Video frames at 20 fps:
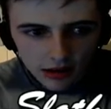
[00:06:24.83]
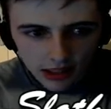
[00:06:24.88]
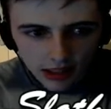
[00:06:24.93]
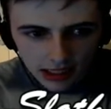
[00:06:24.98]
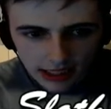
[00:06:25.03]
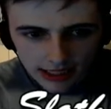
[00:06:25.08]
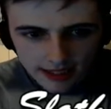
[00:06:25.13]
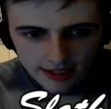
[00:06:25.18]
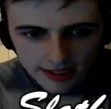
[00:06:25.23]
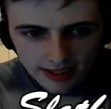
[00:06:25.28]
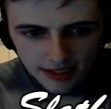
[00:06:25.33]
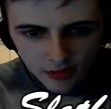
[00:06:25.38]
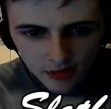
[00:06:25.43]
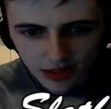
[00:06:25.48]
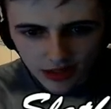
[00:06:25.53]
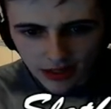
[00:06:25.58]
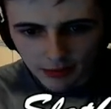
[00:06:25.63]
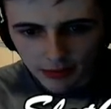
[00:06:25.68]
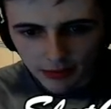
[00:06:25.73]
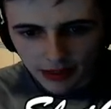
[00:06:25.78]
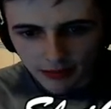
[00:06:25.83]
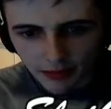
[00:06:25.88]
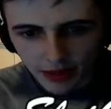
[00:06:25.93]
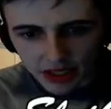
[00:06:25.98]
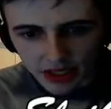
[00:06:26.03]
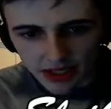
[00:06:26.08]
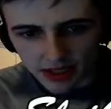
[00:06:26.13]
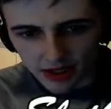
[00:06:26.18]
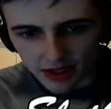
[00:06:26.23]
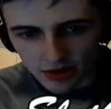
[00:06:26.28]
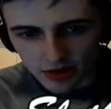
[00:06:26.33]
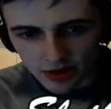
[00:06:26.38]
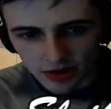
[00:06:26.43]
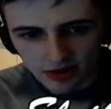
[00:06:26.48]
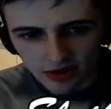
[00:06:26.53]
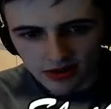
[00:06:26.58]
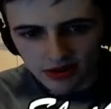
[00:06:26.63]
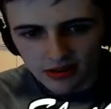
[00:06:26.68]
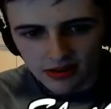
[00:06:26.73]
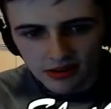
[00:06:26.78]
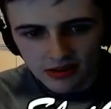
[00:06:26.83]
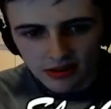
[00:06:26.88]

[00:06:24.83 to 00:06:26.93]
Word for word: Is this what they mean by dungeons?